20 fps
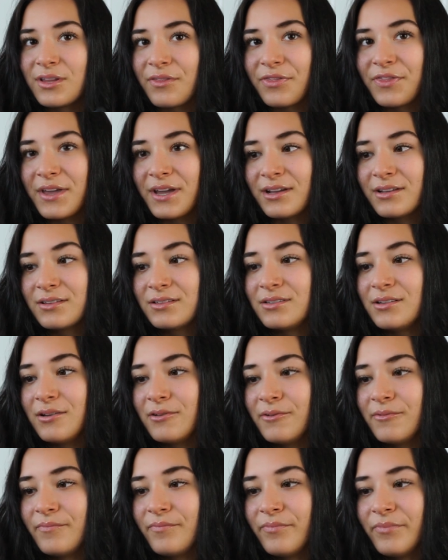and thick.
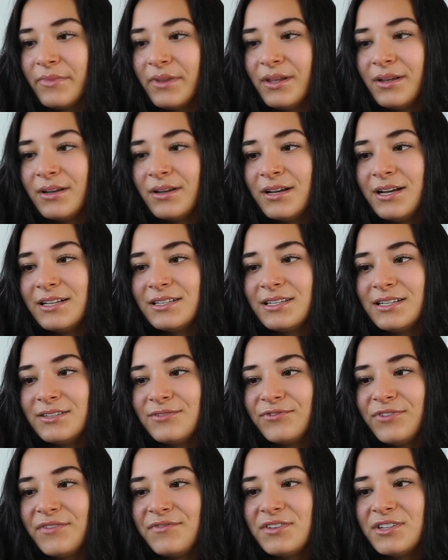So it says
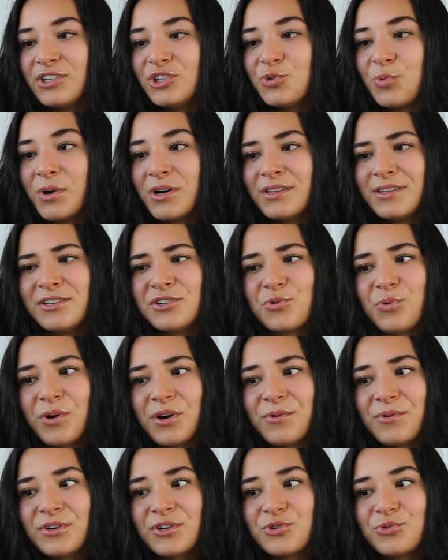15 to 20, then
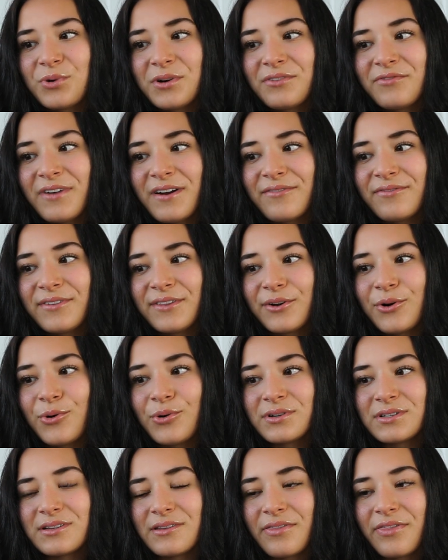21 to 25 for the
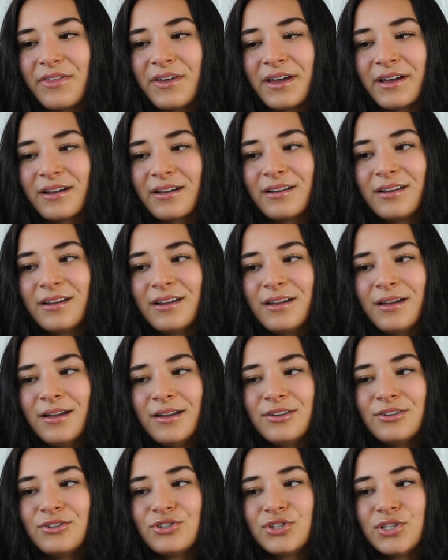coarse and thick.
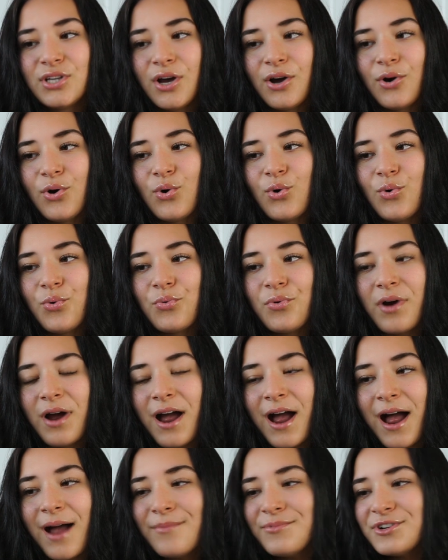So
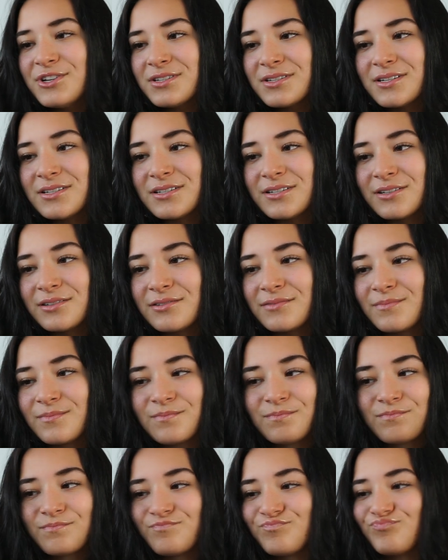I'm just going to
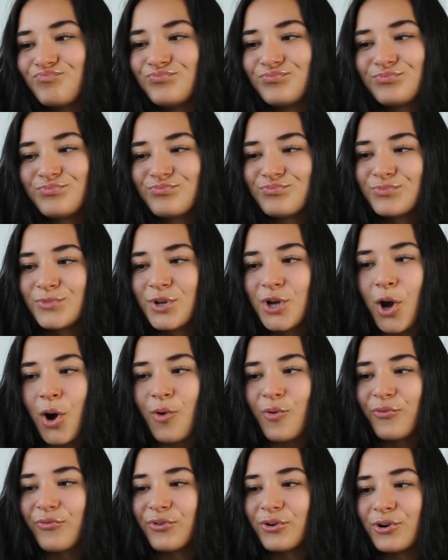
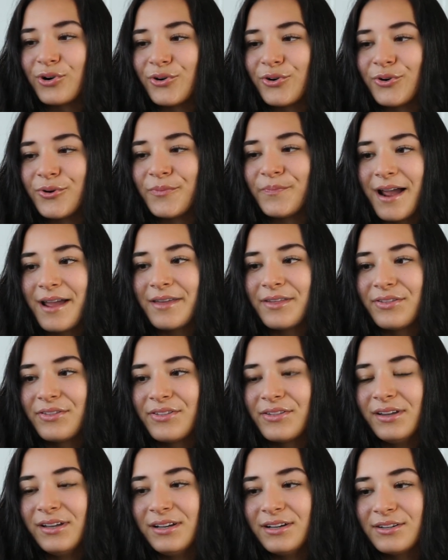go for, I
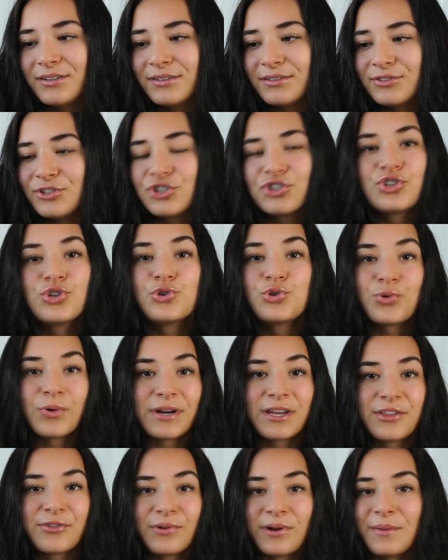think, just do
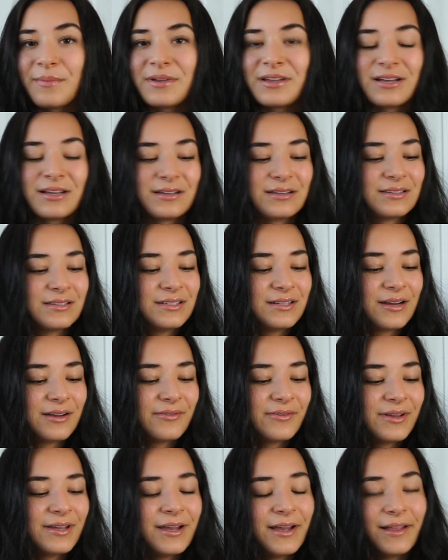23 because, you
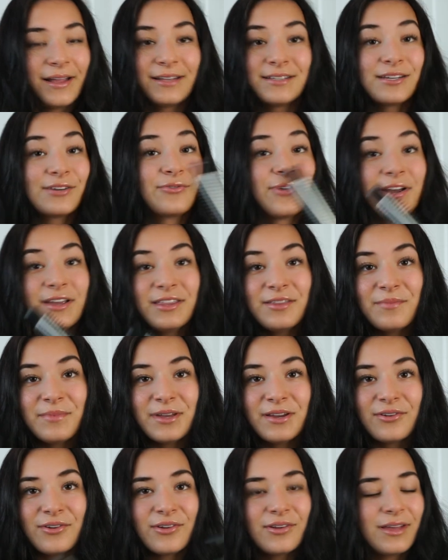know, that's like right in the
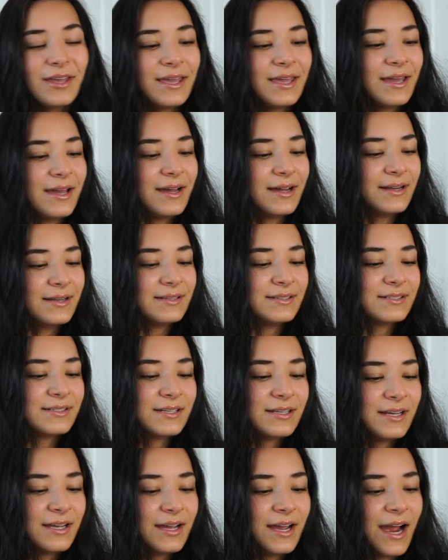middle. And
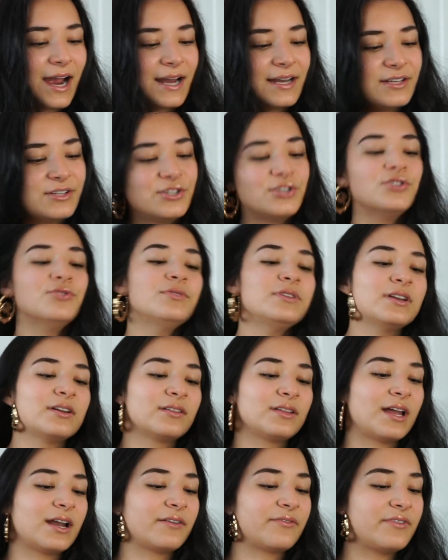I do need a
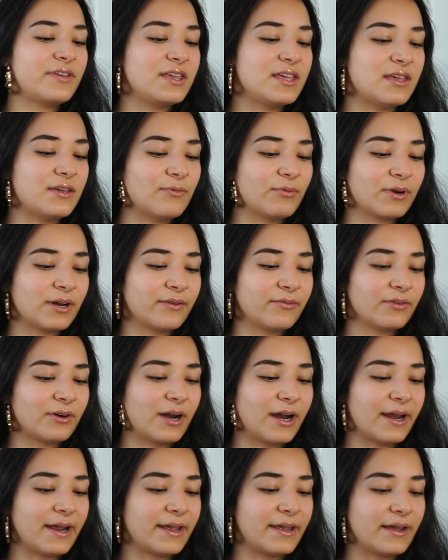lot of heat whenever
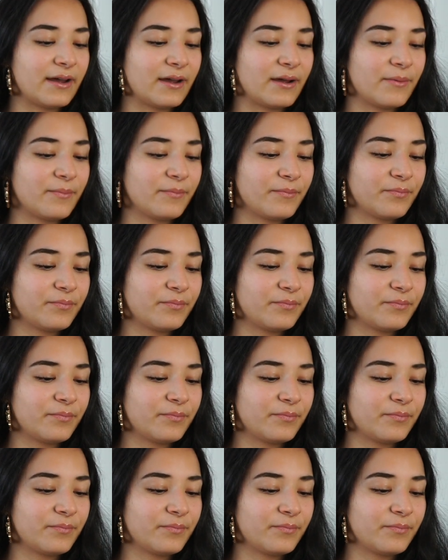I